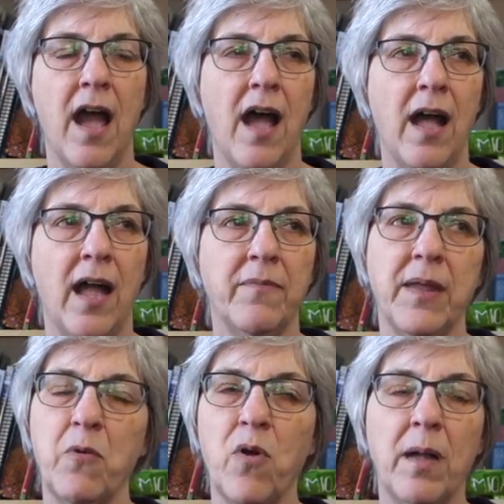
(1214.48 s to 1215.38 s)
I'm
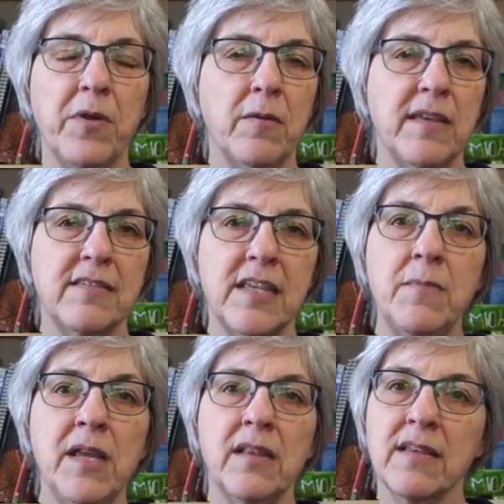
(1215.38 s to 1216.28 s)
like, well, I'm going to be
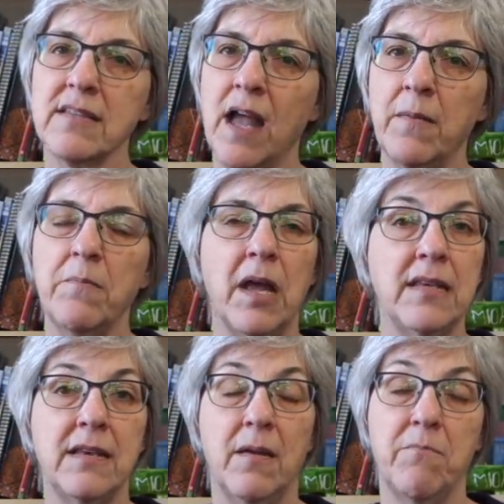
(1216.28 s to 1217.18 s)
seaming this. I'm
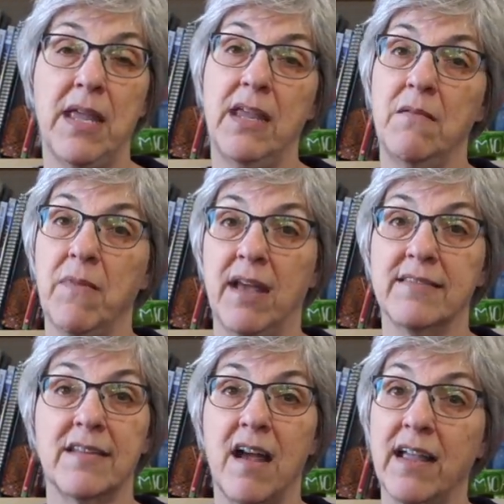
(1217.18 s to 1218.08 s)
making a
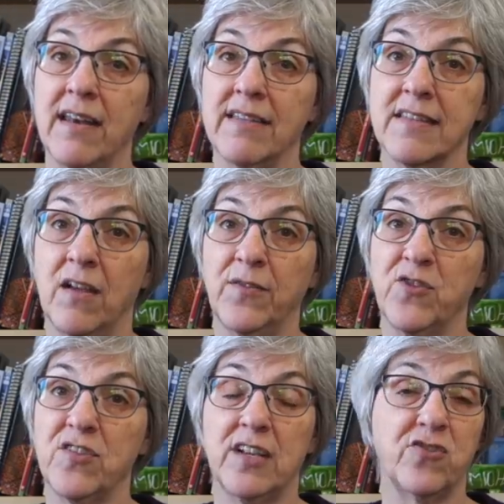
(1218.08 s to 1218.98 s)
stockinette
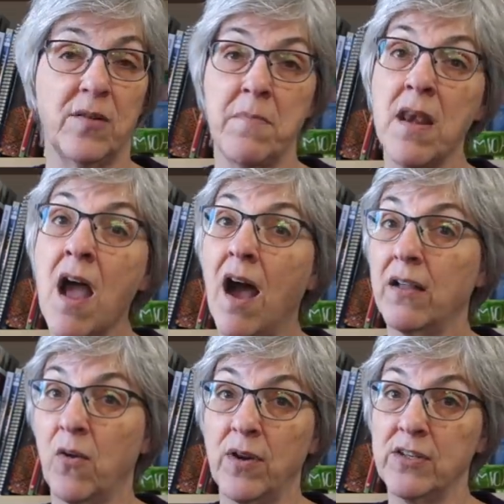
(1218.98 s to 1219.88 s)
selvage stitch. I'm
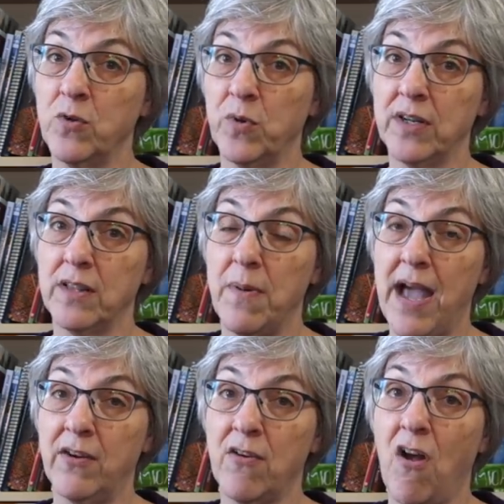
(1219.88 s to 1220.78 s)
not going to work the
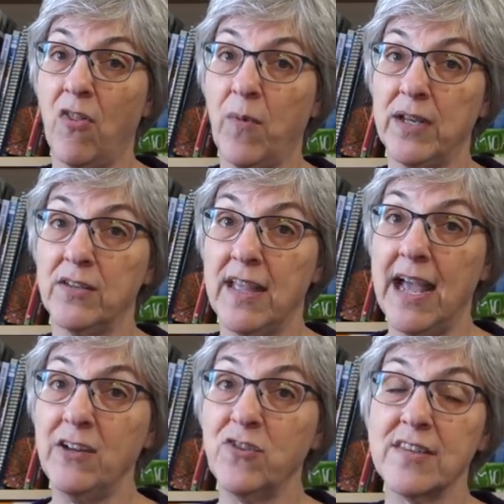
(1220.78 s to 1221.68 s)
pattern all the way to the
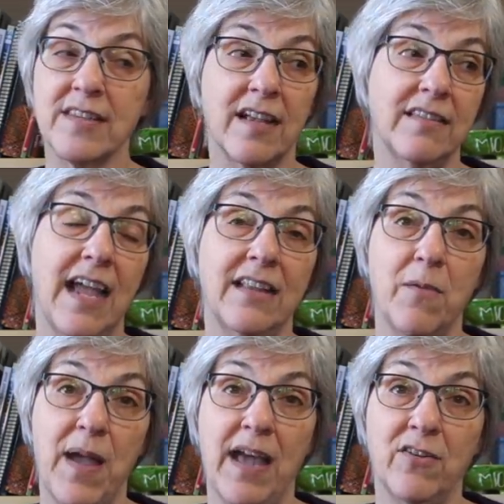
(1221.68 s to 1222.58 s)
edges like the
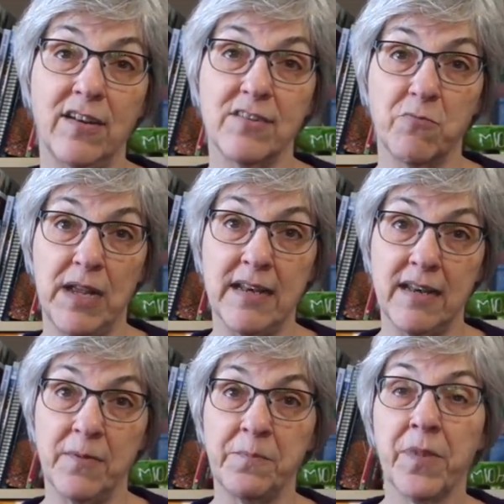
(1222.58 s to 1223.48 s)
pattern is written.